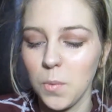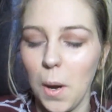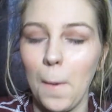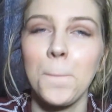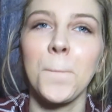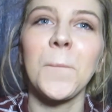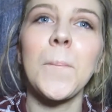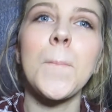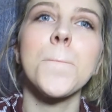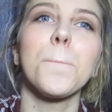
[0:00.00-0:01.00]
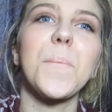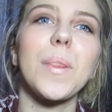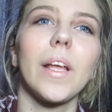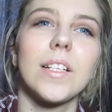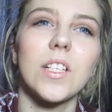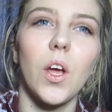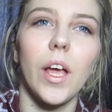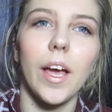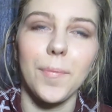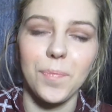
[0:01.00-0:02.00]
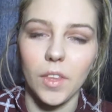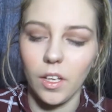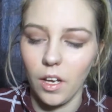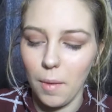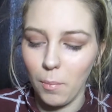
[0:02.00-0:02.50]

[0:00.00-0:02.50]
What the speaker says: one. It's like a